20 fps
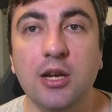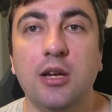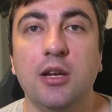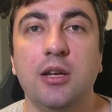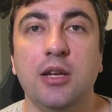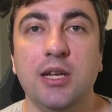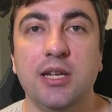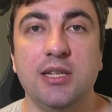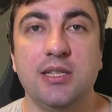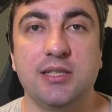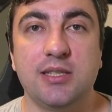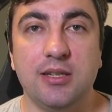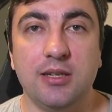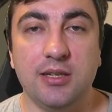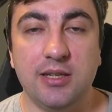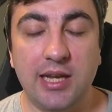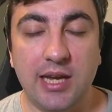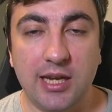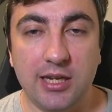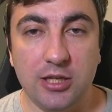is
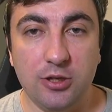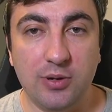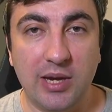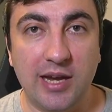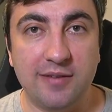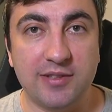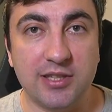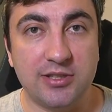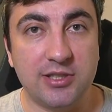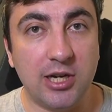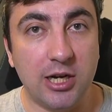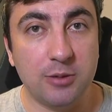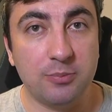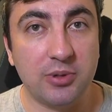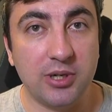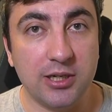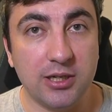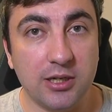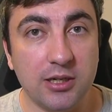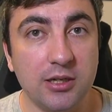that you have the
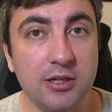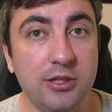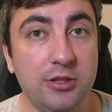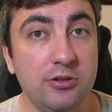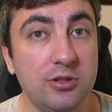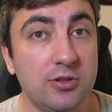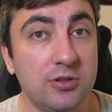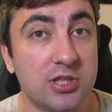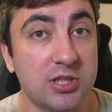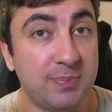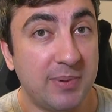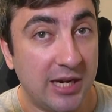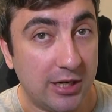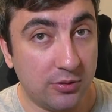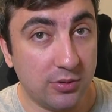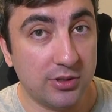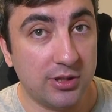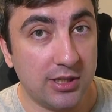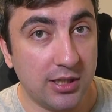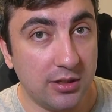Dawnbringer, you spec
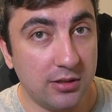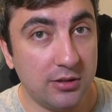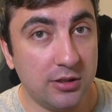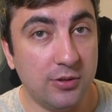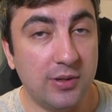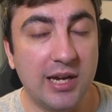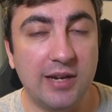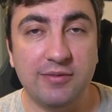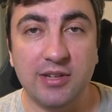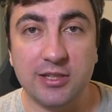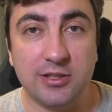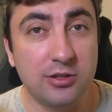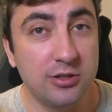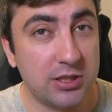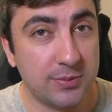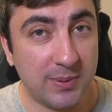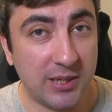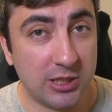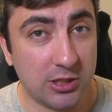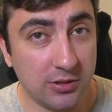with it, you have like 2
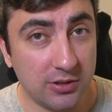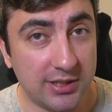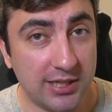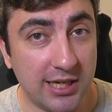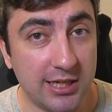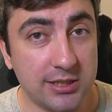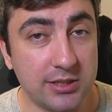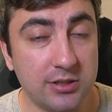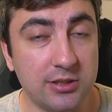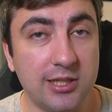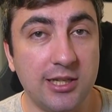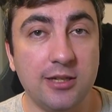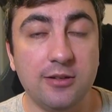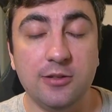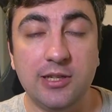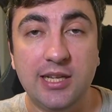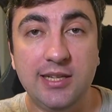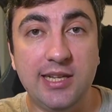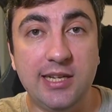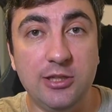special attacks with it,
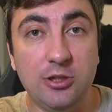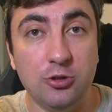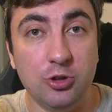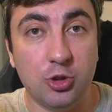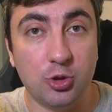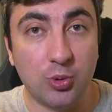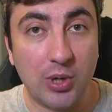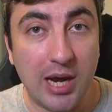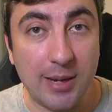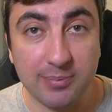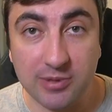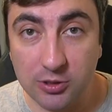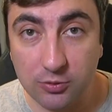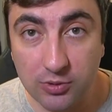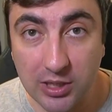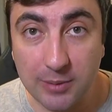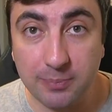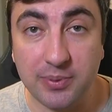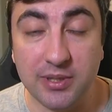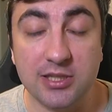and then you drop the
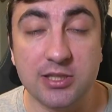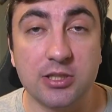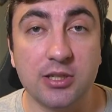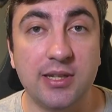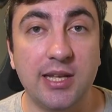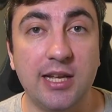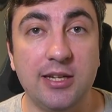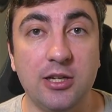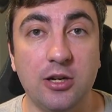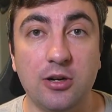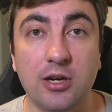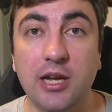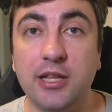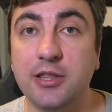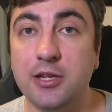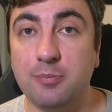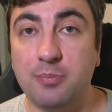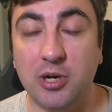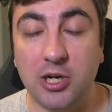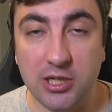weapon so that your other
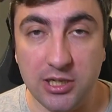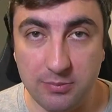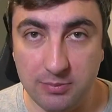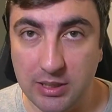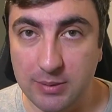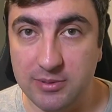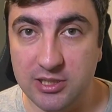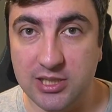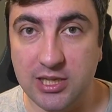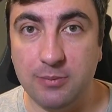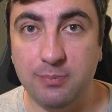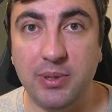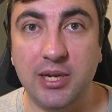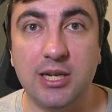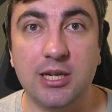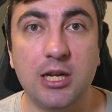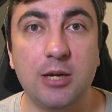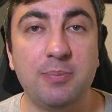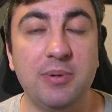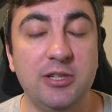party members can pick it
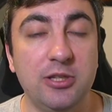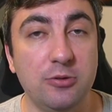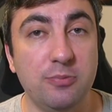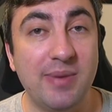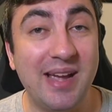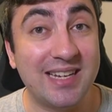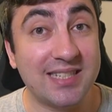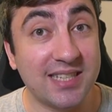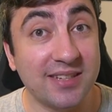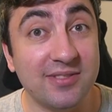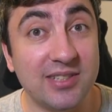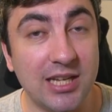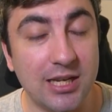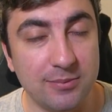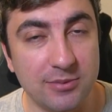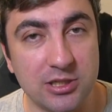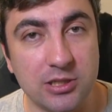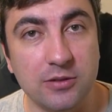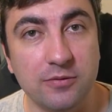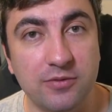up and do massive
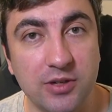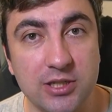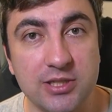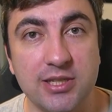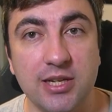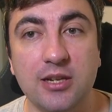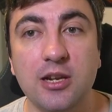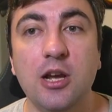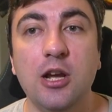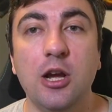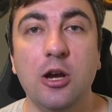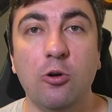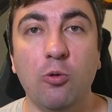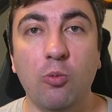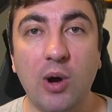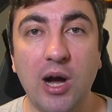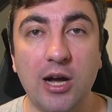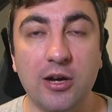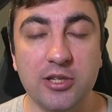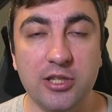damage to Verzik
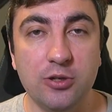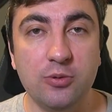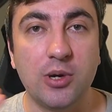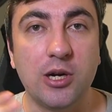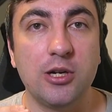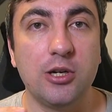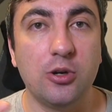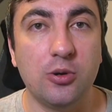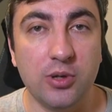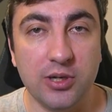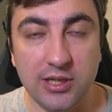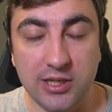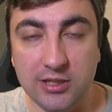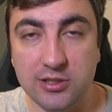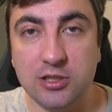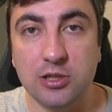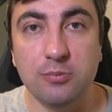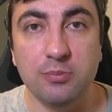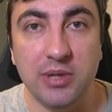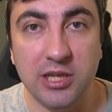while you are going
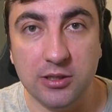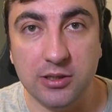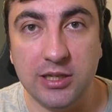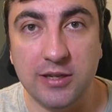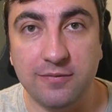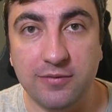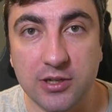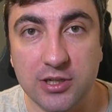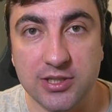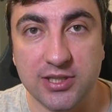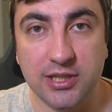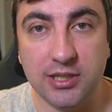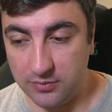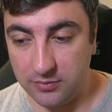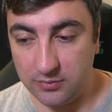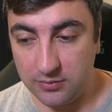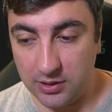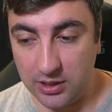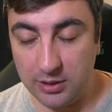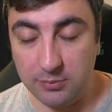into melee Verzik
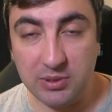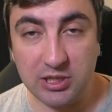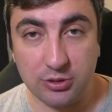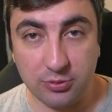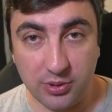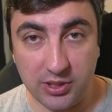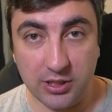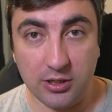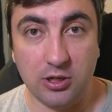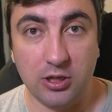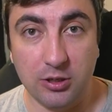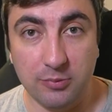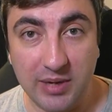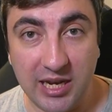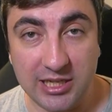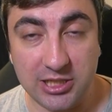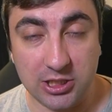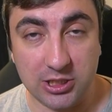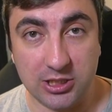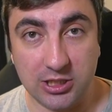in between her
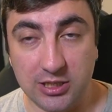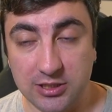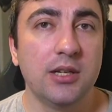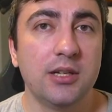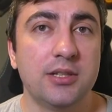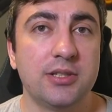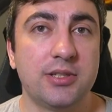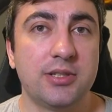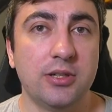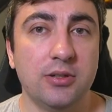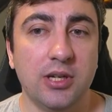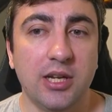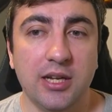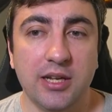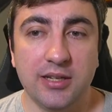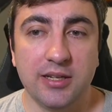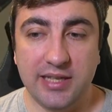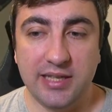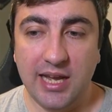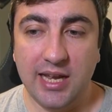magic shots. So
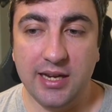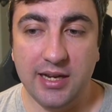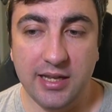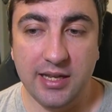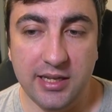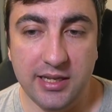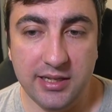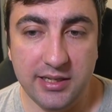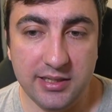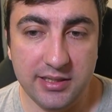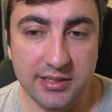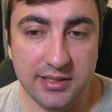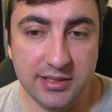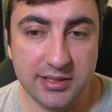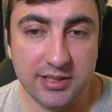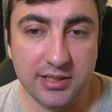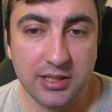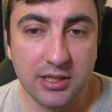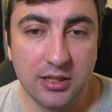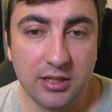that
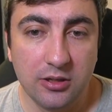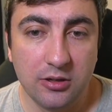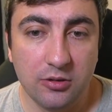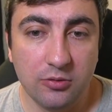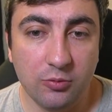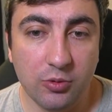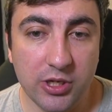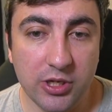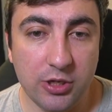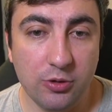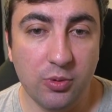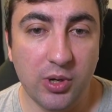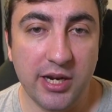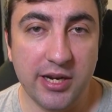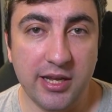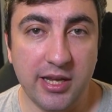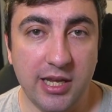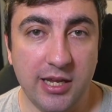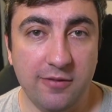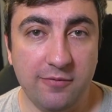is what you want to
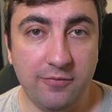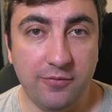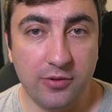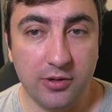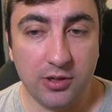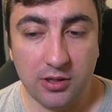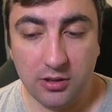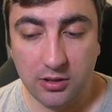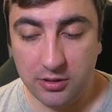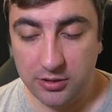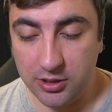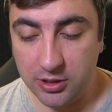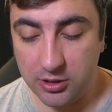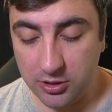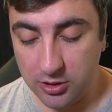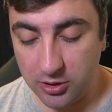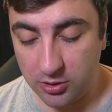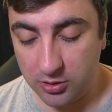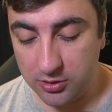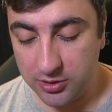aim for. Your
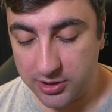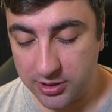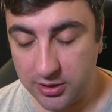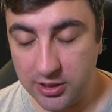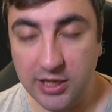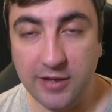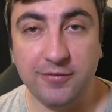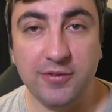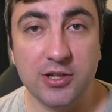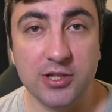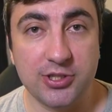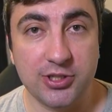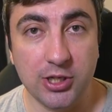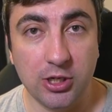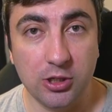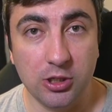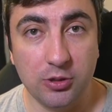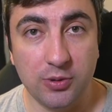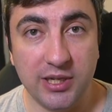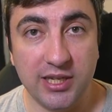goals, if you're
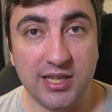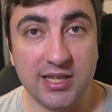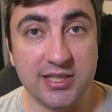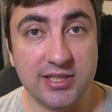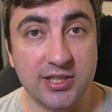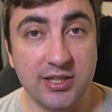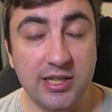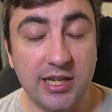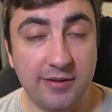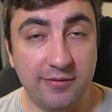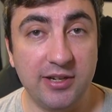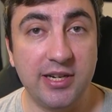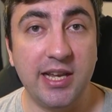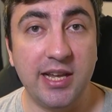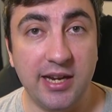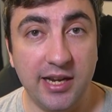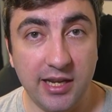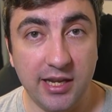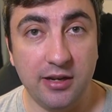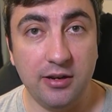soloing, is to never get
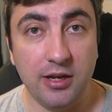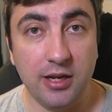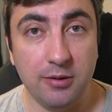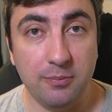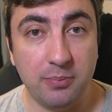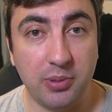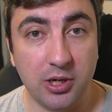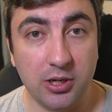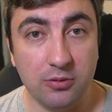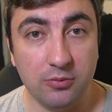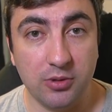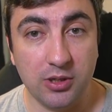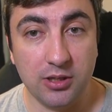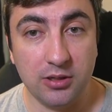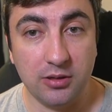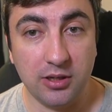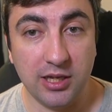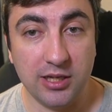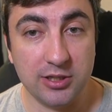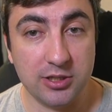hit in part 1
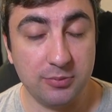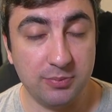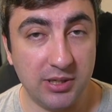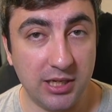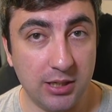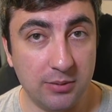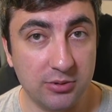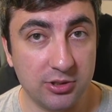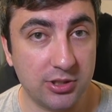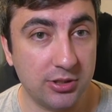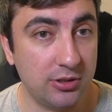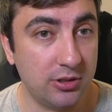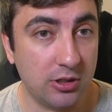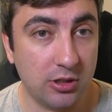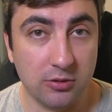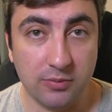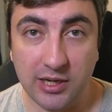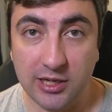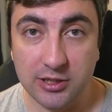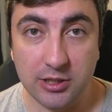and to be able to go around the